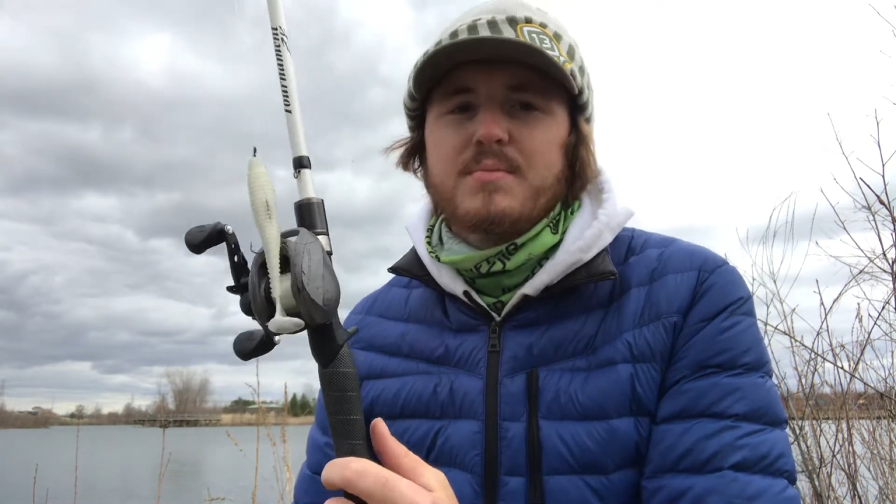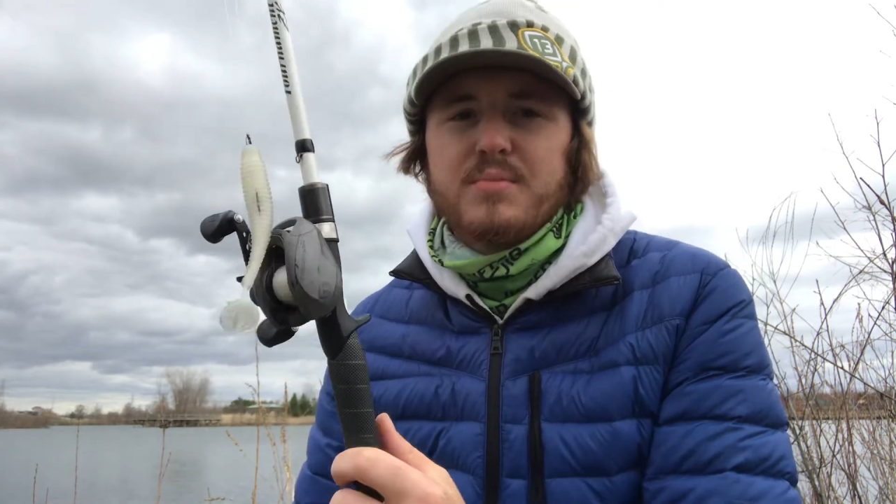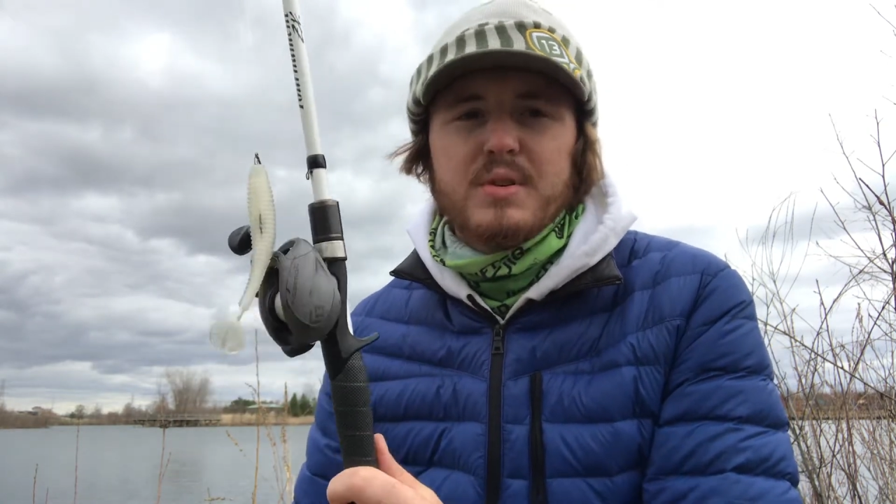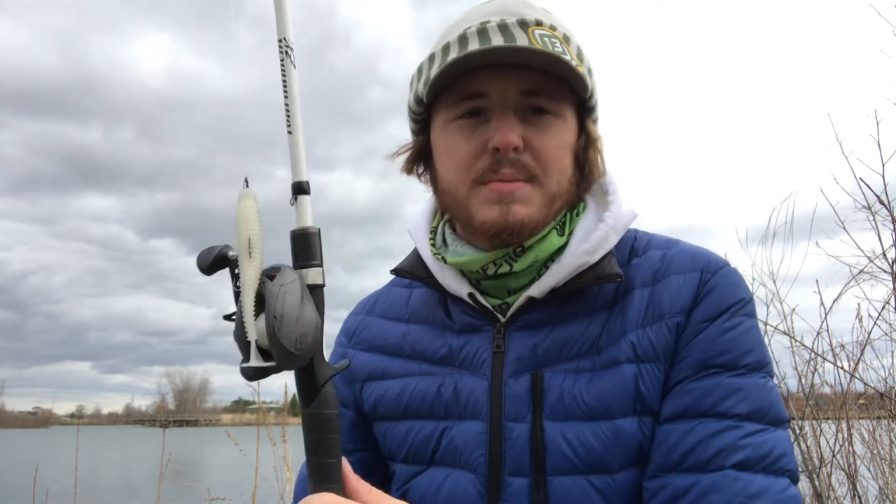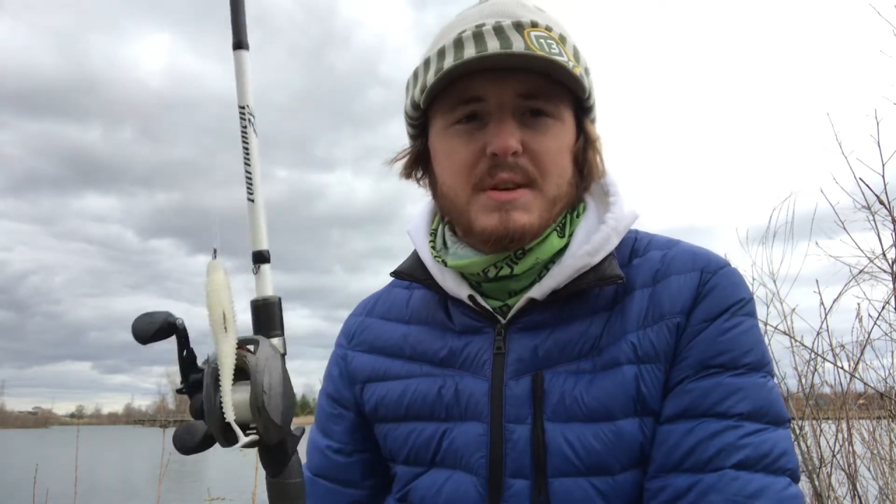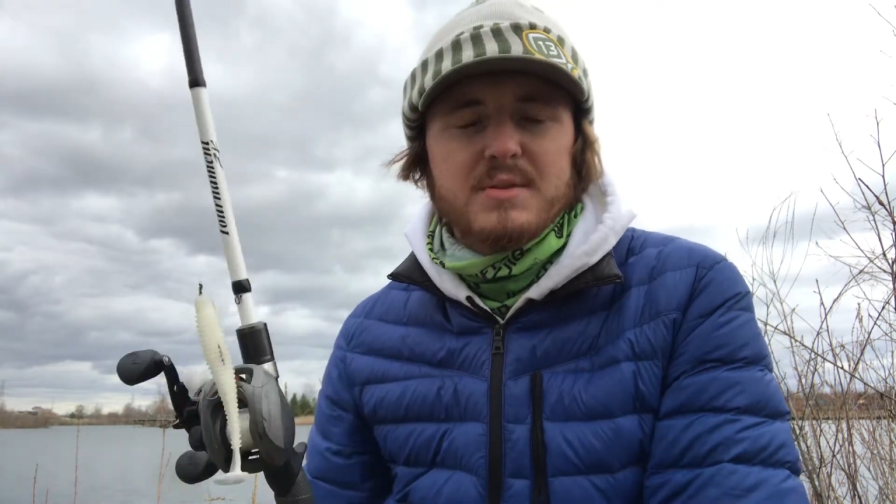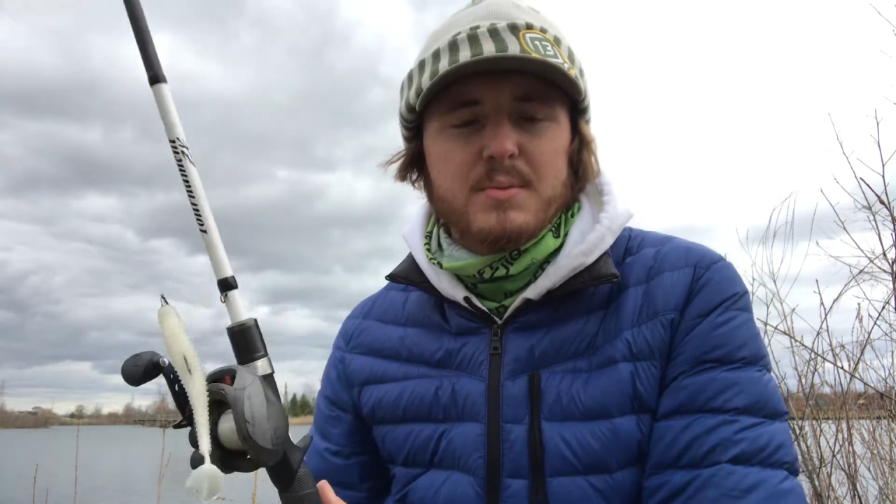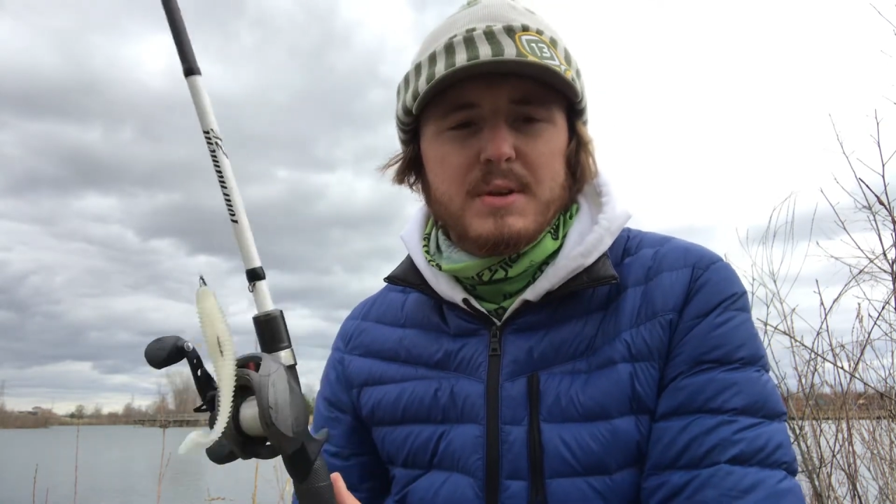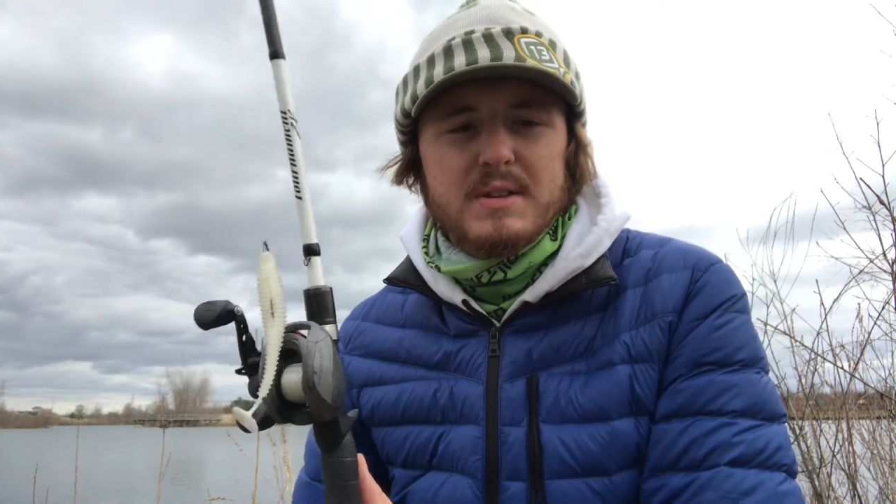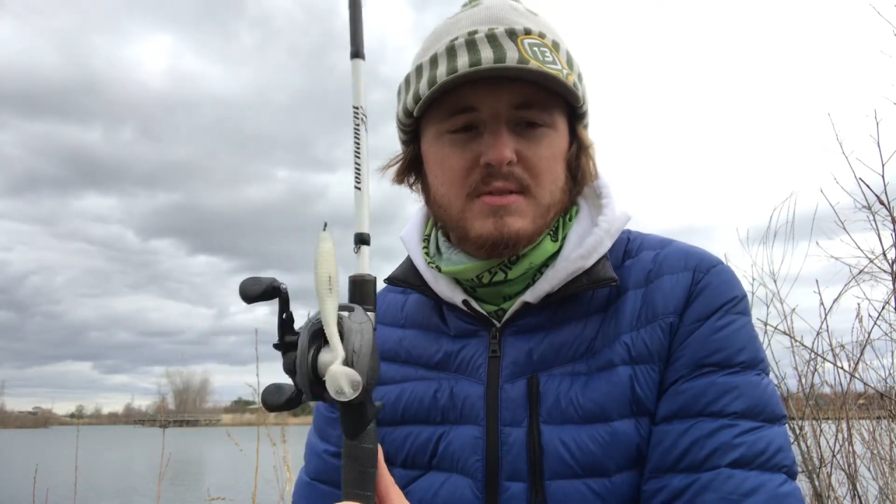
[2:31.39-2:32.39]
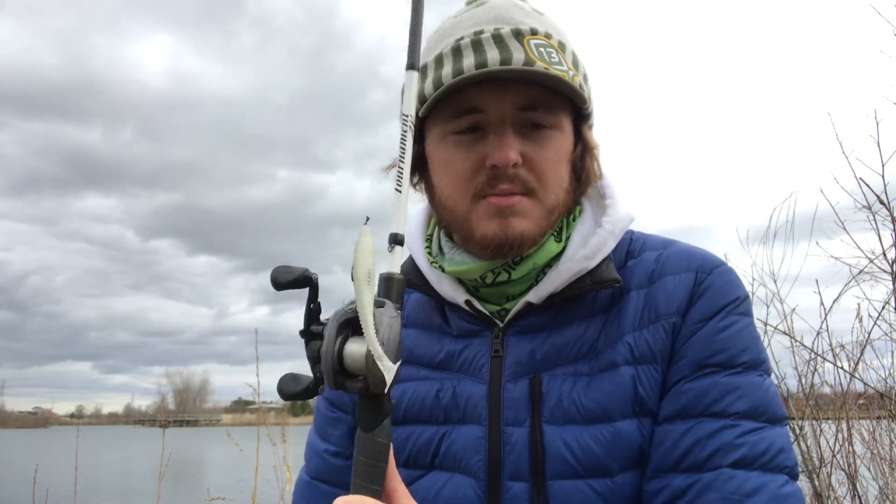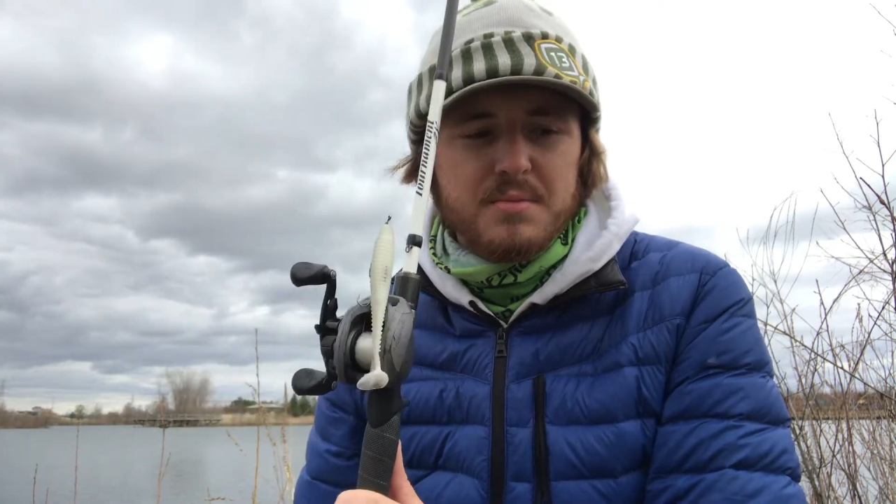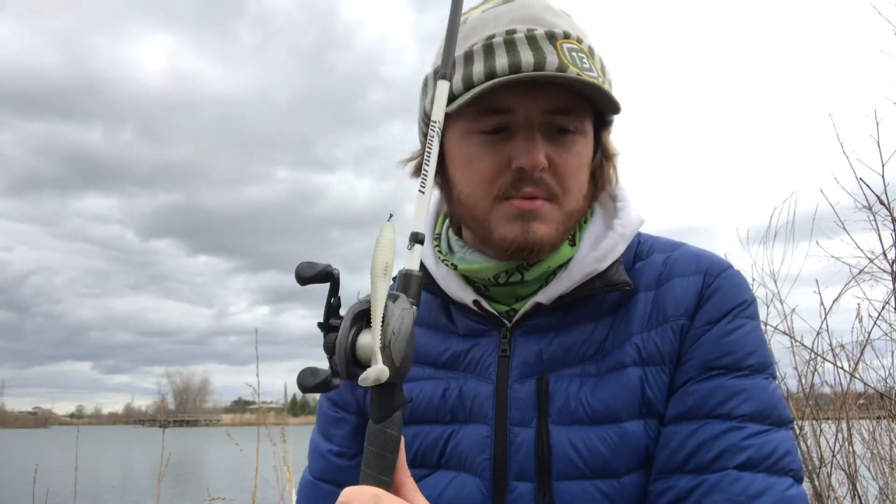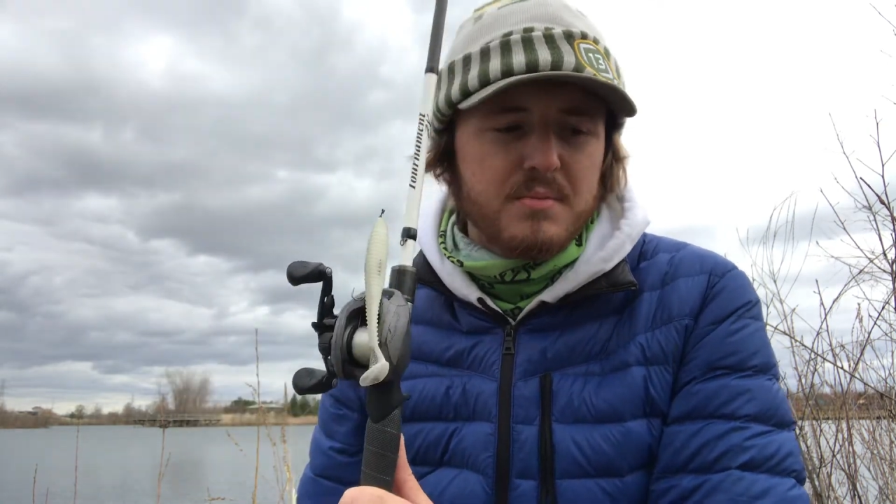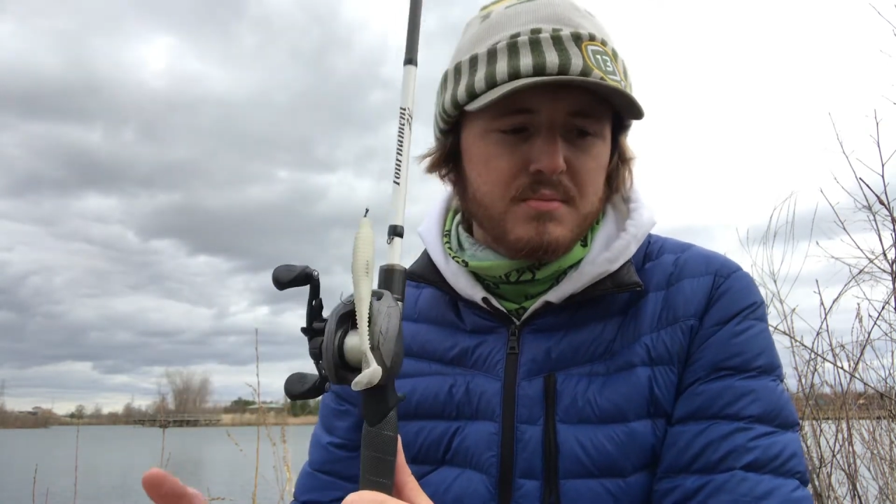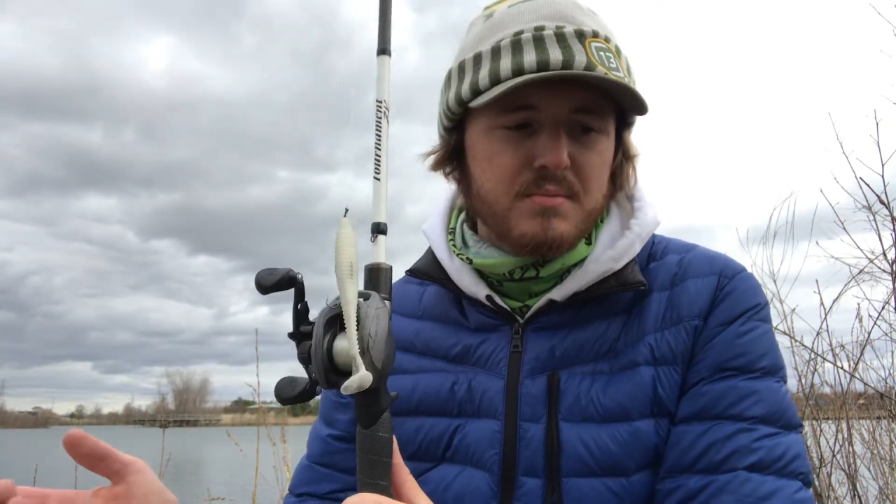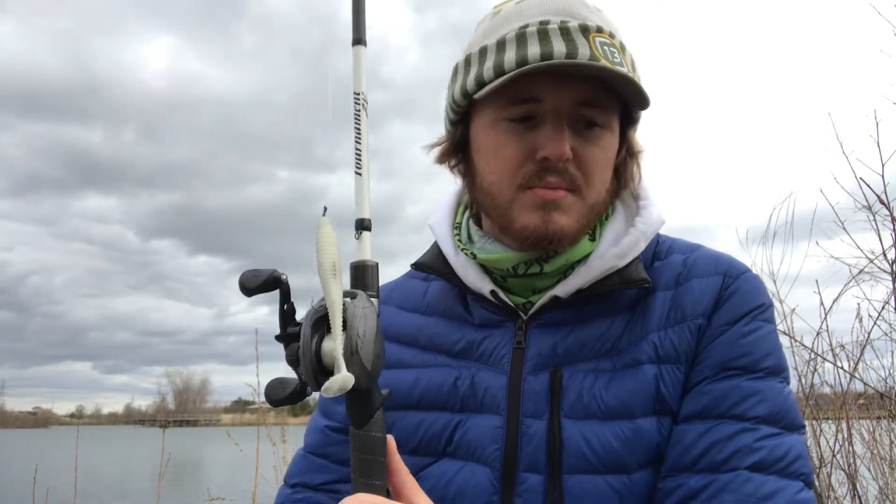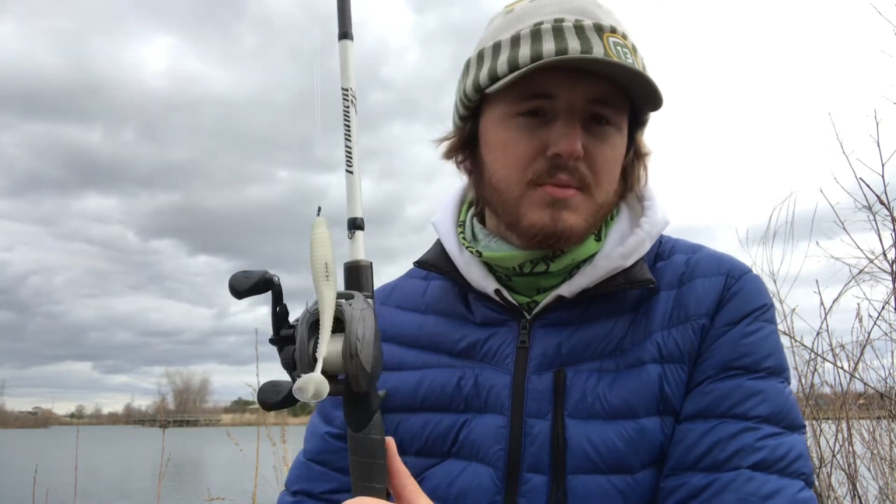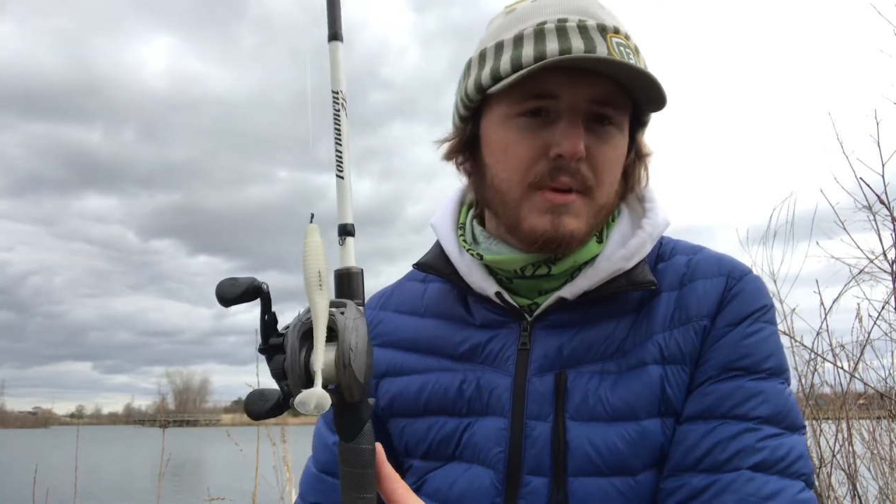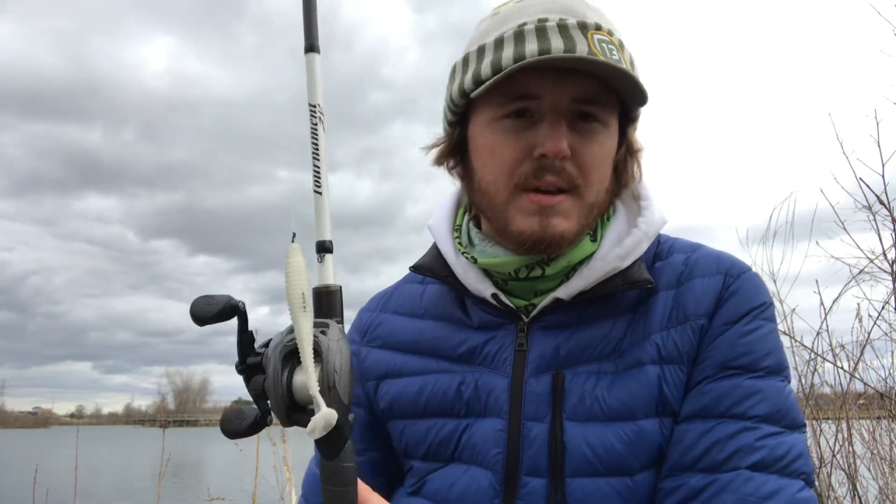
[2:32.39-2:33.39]
pretty big swim baits,
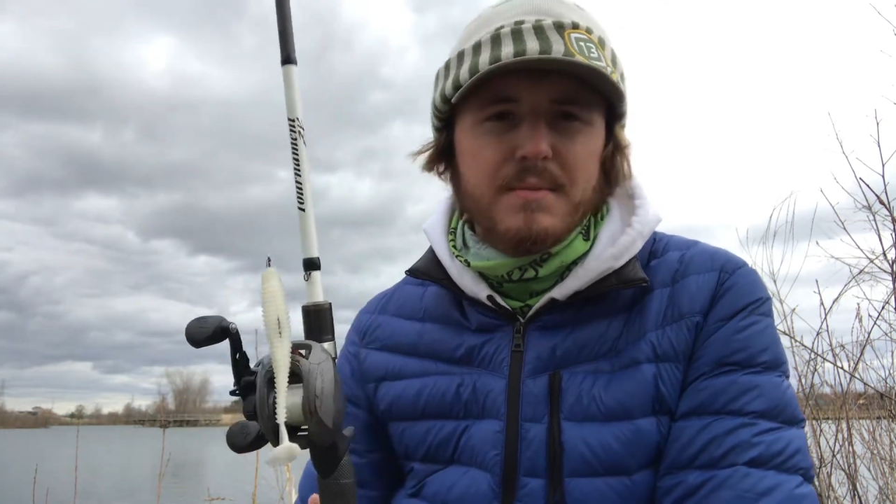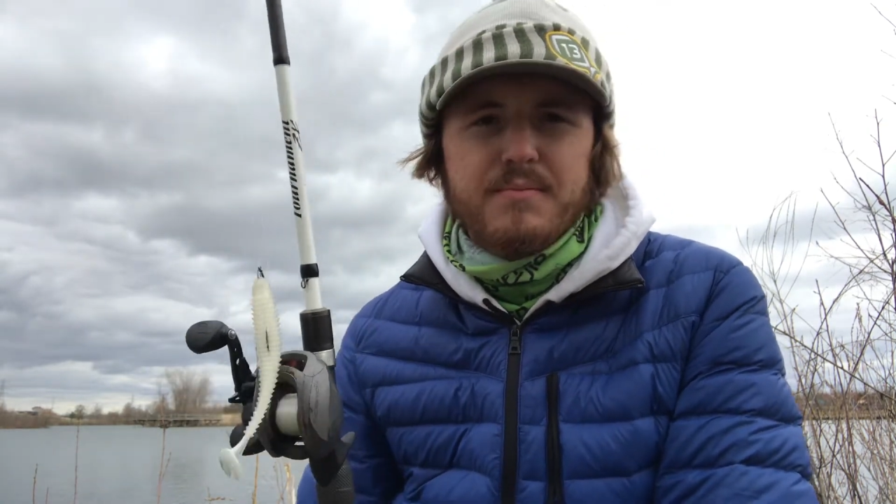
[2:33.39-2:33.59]
you might